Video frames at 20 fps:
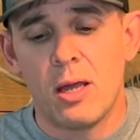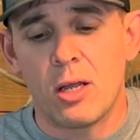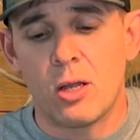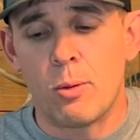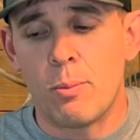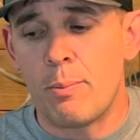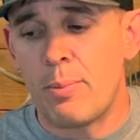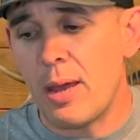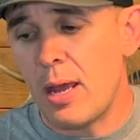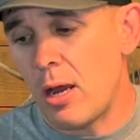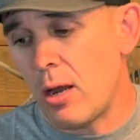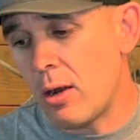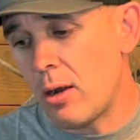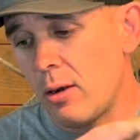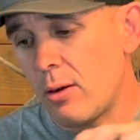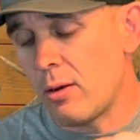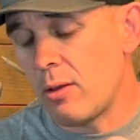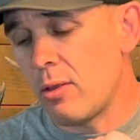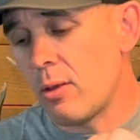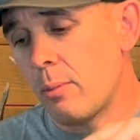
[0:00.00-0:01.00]

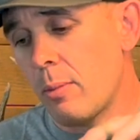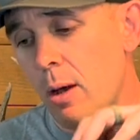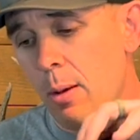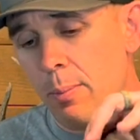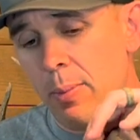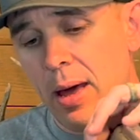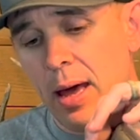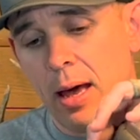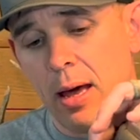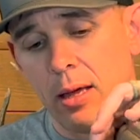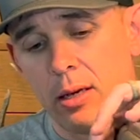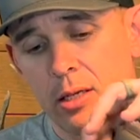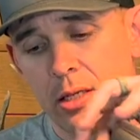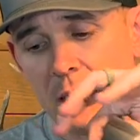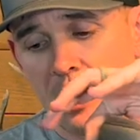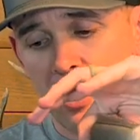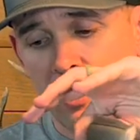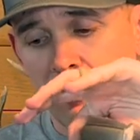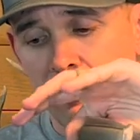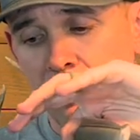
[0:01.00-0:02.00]
compared the butt pad,
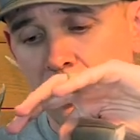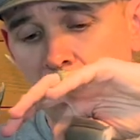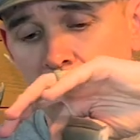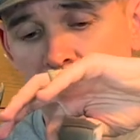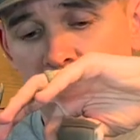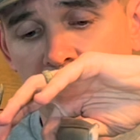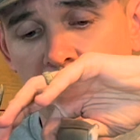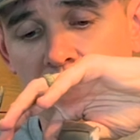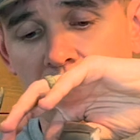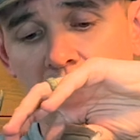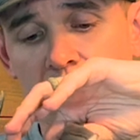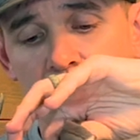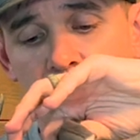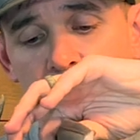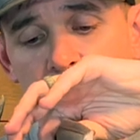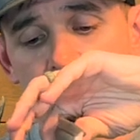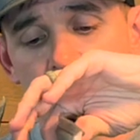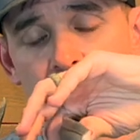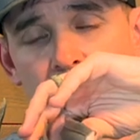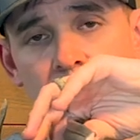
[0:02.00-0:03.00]
you can see the
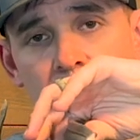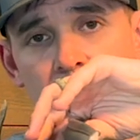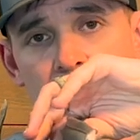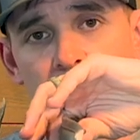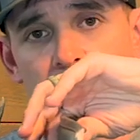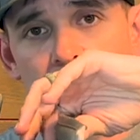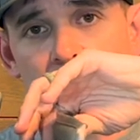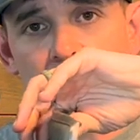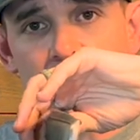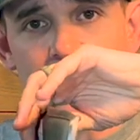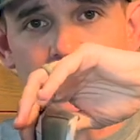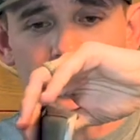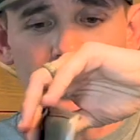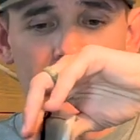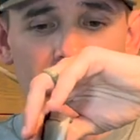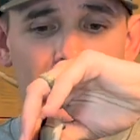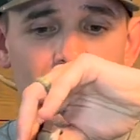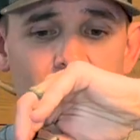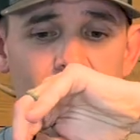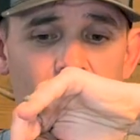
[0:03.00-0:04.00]
difference of the thickness. Like
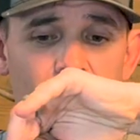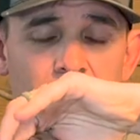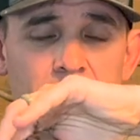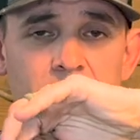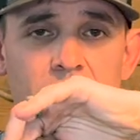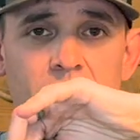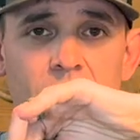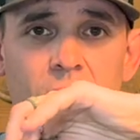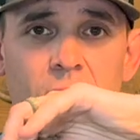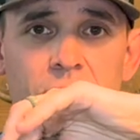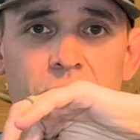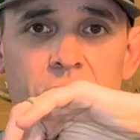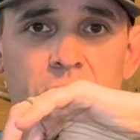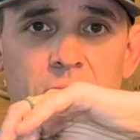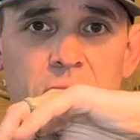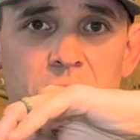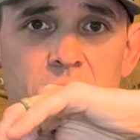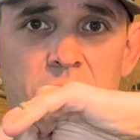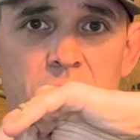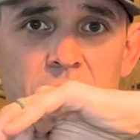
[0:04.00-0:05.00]
this is just enough to
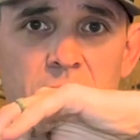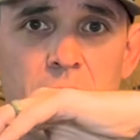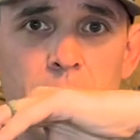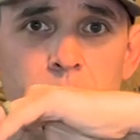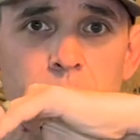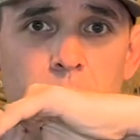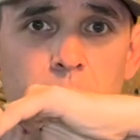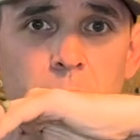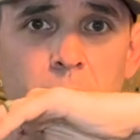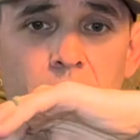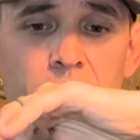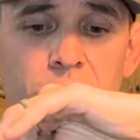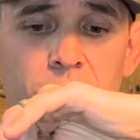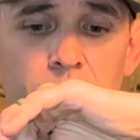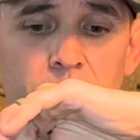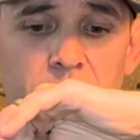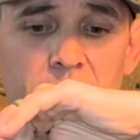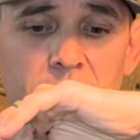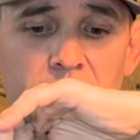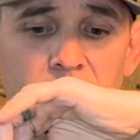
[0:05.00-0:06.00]
just keep your butt
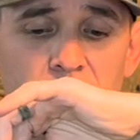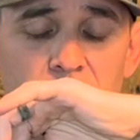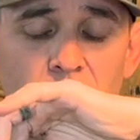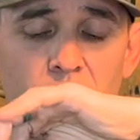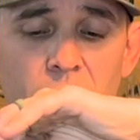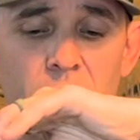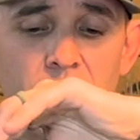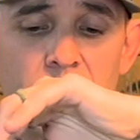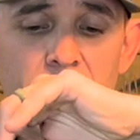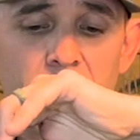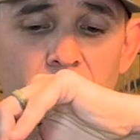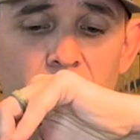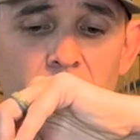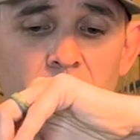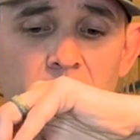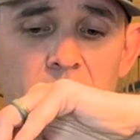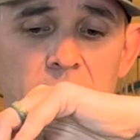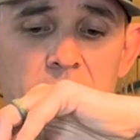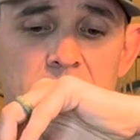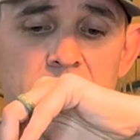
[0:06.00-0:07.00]
from getting dirty or
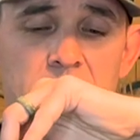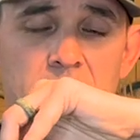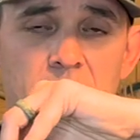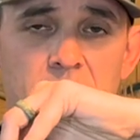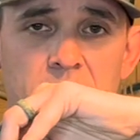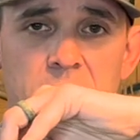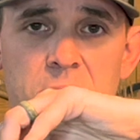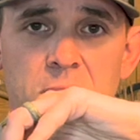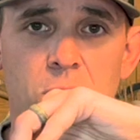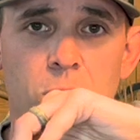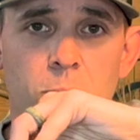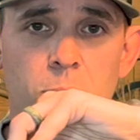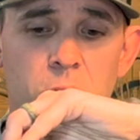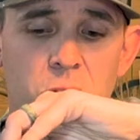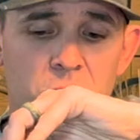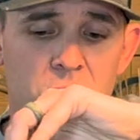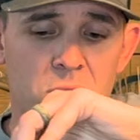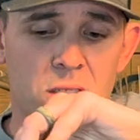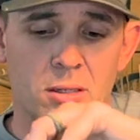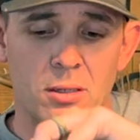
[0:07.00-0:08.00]
sticks in your
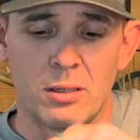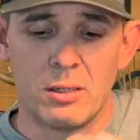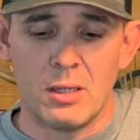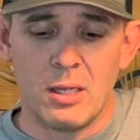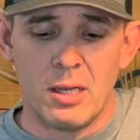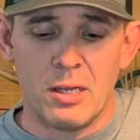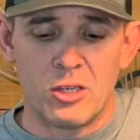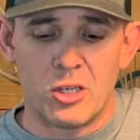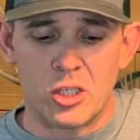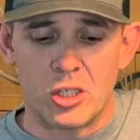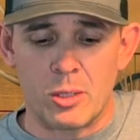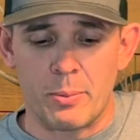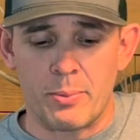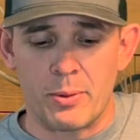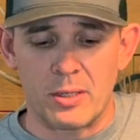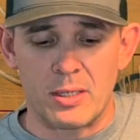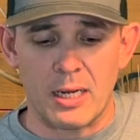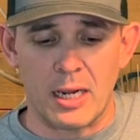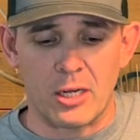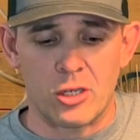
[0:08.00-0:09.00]
butt, just to
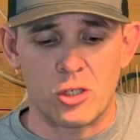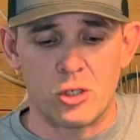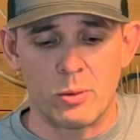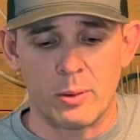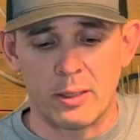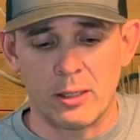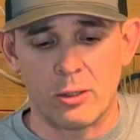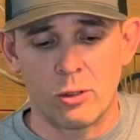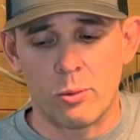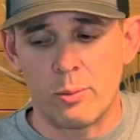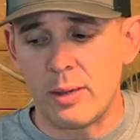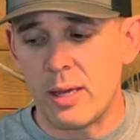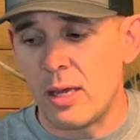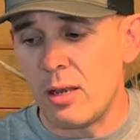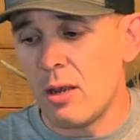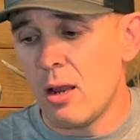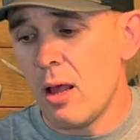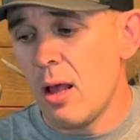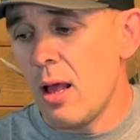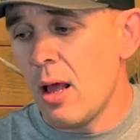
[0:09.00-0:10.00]
protect you a little bit.
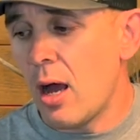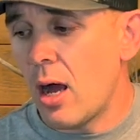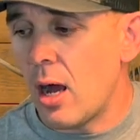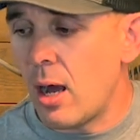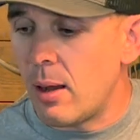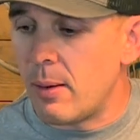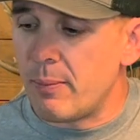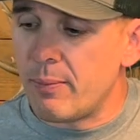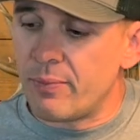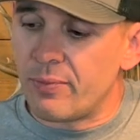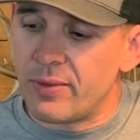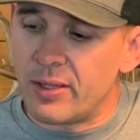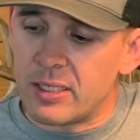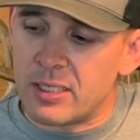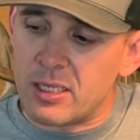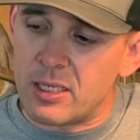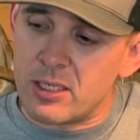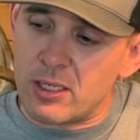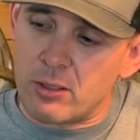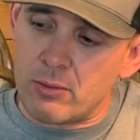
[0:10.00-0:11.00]

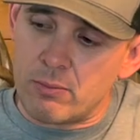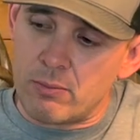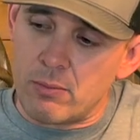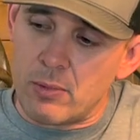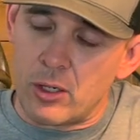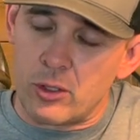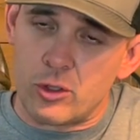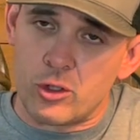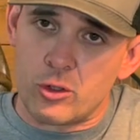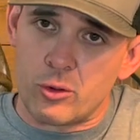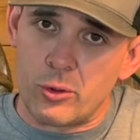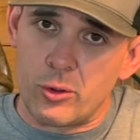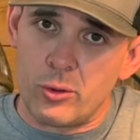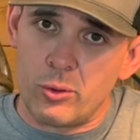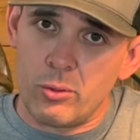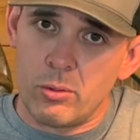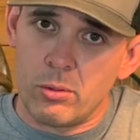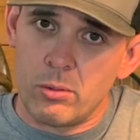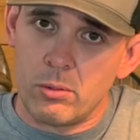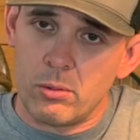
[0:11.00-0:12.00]
This is a
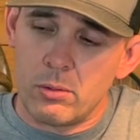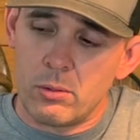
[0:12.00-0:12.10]
true